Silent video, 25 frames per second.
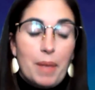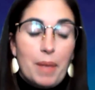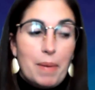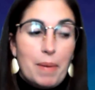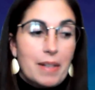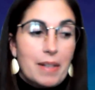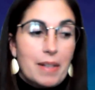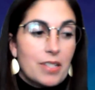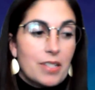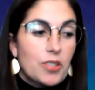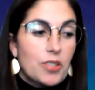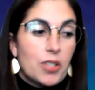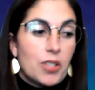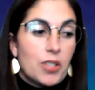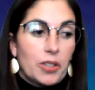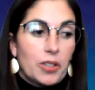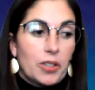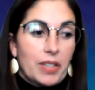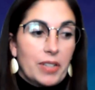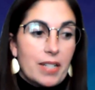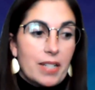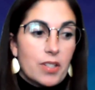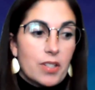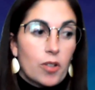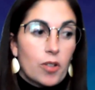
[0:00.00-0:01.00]
Penn Medicine
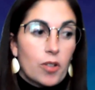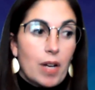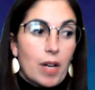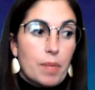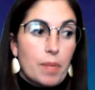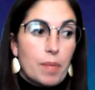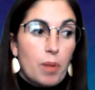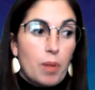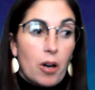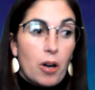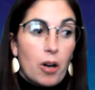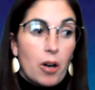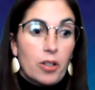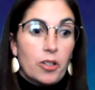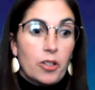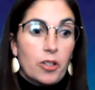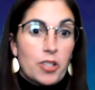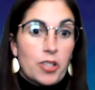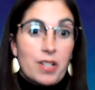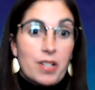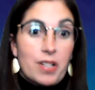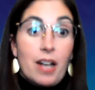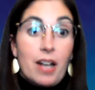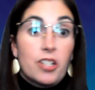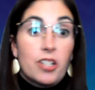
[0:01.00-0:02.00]
certainly is a great partner,
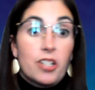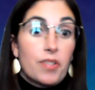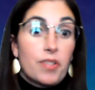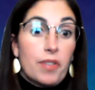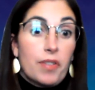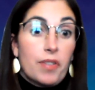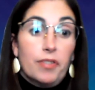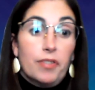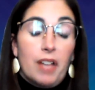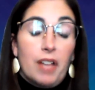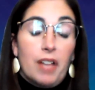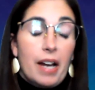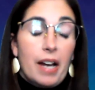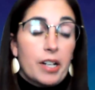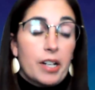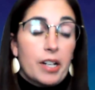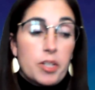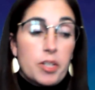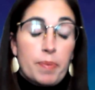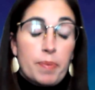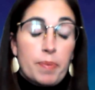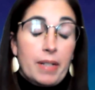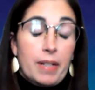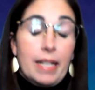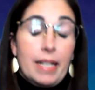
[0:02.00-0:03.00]
not just for the
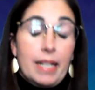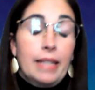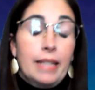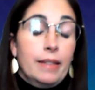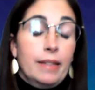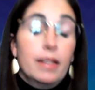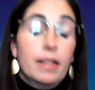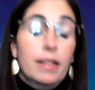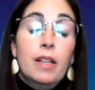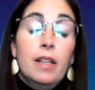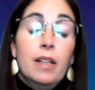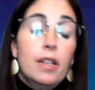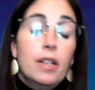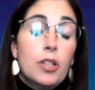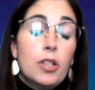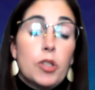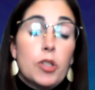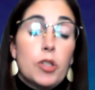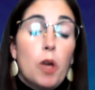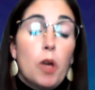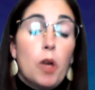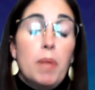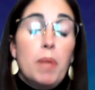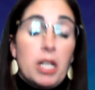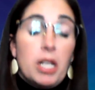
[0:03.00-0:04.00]
Flyers, but in
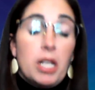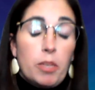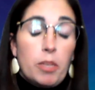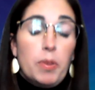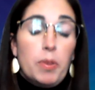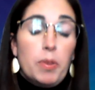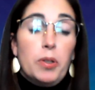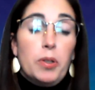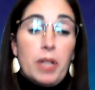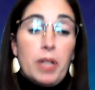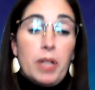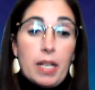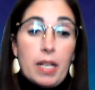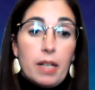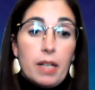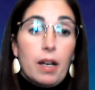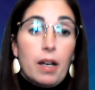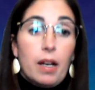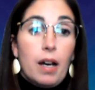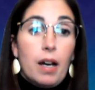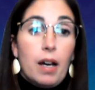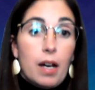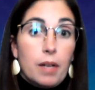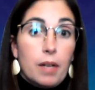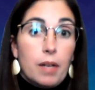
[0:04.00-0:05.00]
so many community
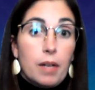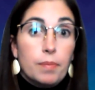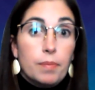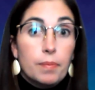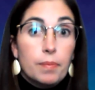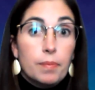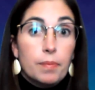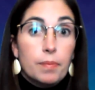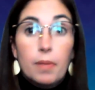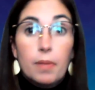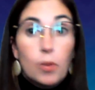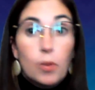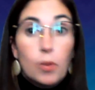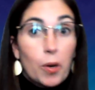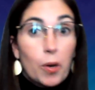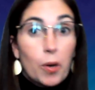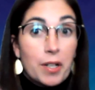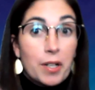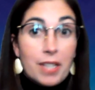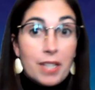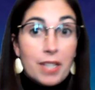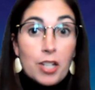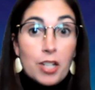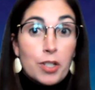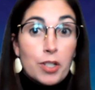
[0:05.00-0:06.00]

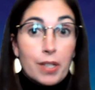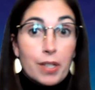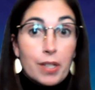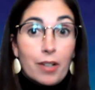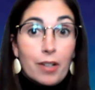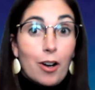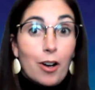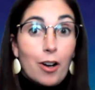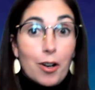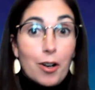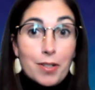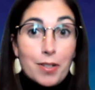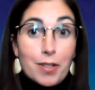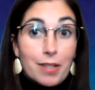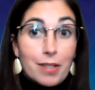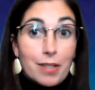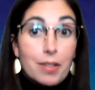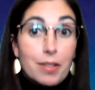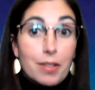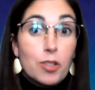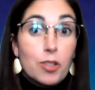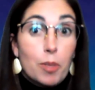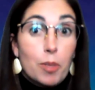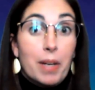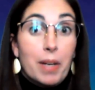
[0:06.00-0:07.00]
organizations like ours
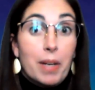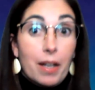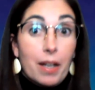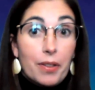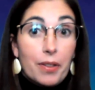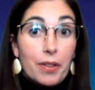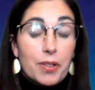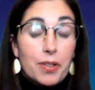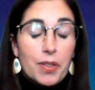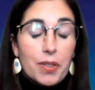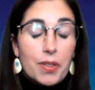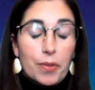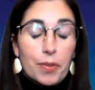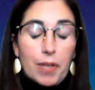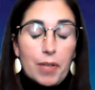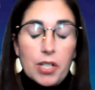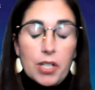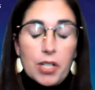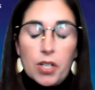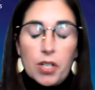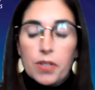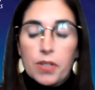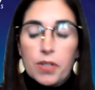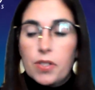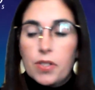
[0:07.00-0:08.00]
and in so many others in the
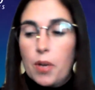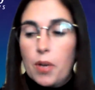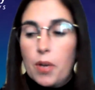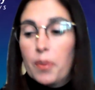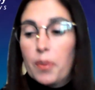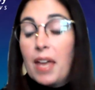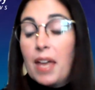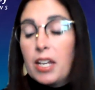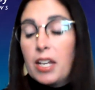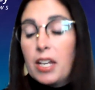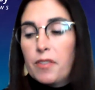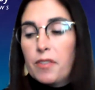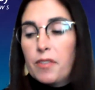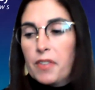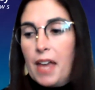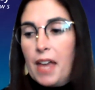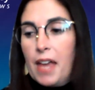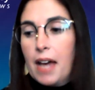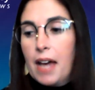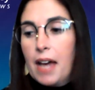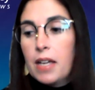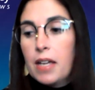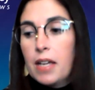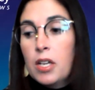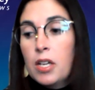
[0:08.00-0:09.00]
region. So thank you for
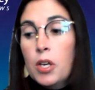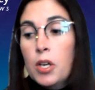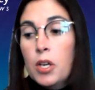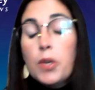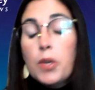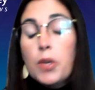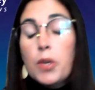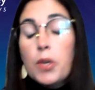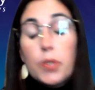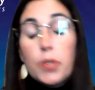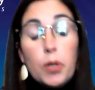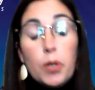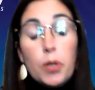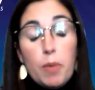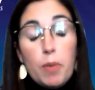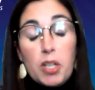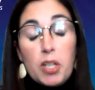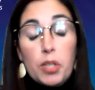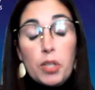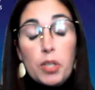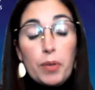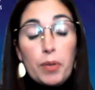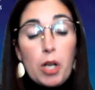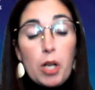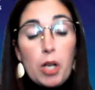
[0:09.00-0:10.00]
that. So you
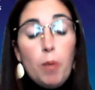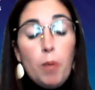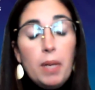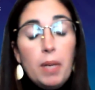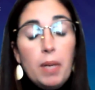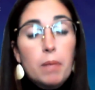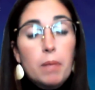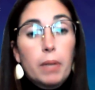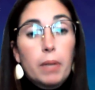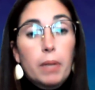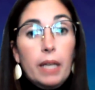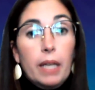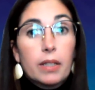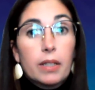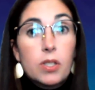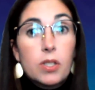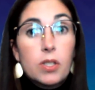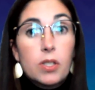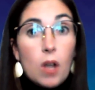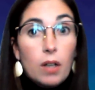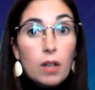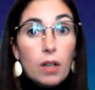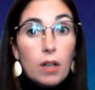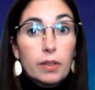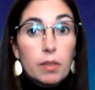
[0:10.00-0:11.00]
mentioned the reopening plan.
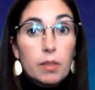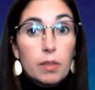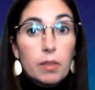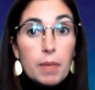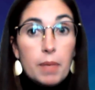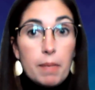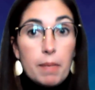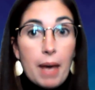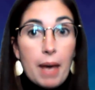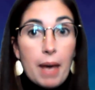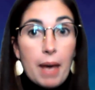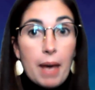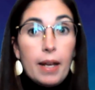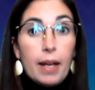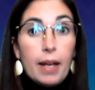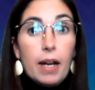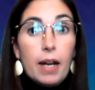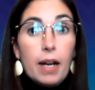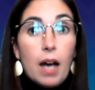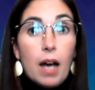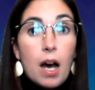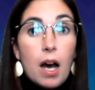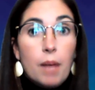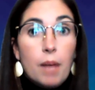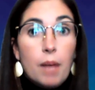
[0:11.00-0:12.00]
Let's talk a little bit about
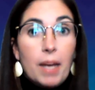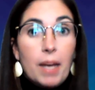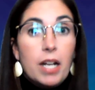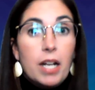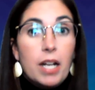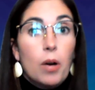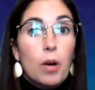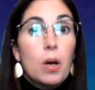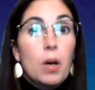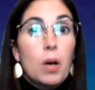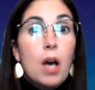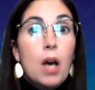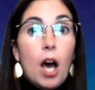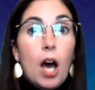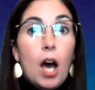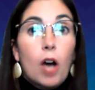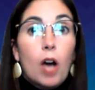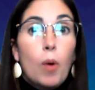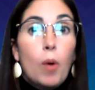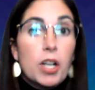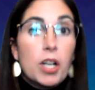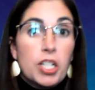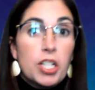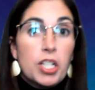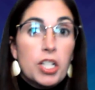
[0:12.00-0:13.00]
it. I know a
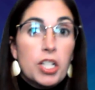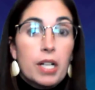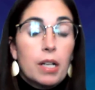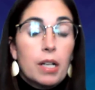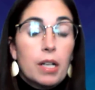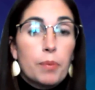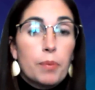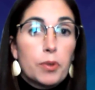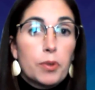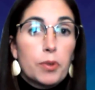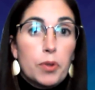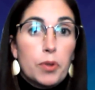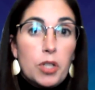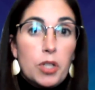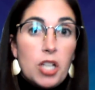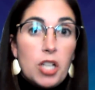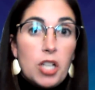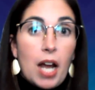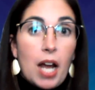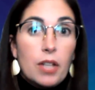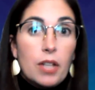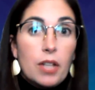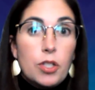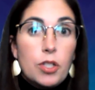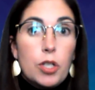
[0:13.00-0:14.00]
question had come through the
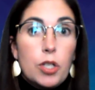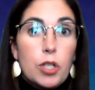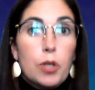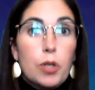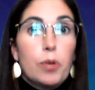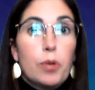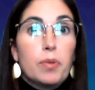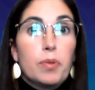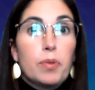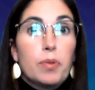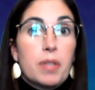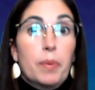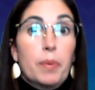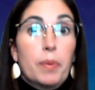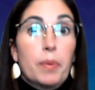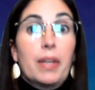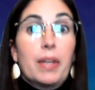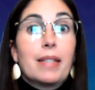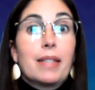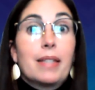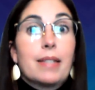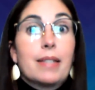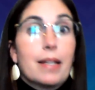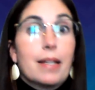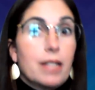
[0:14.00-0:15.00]
chat to someone
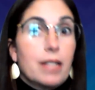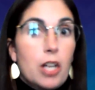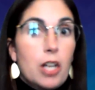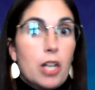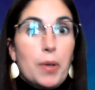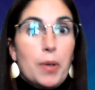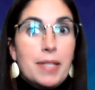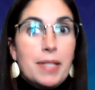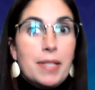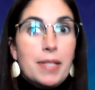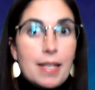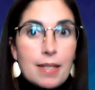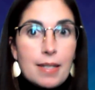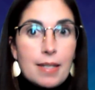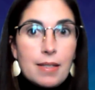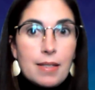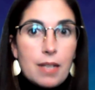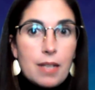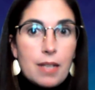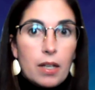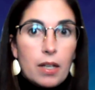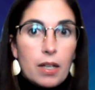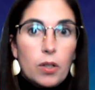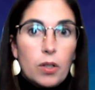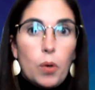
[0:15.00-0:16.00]
that's a season
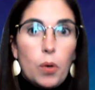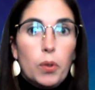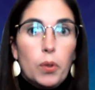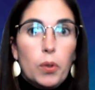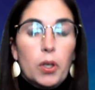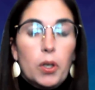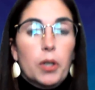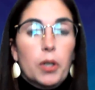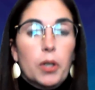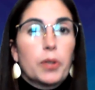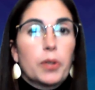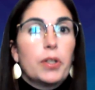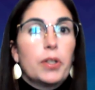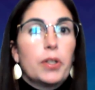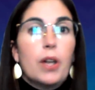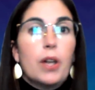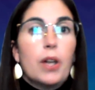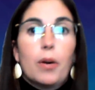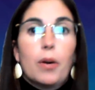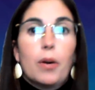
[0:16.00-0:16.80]
ticket holder,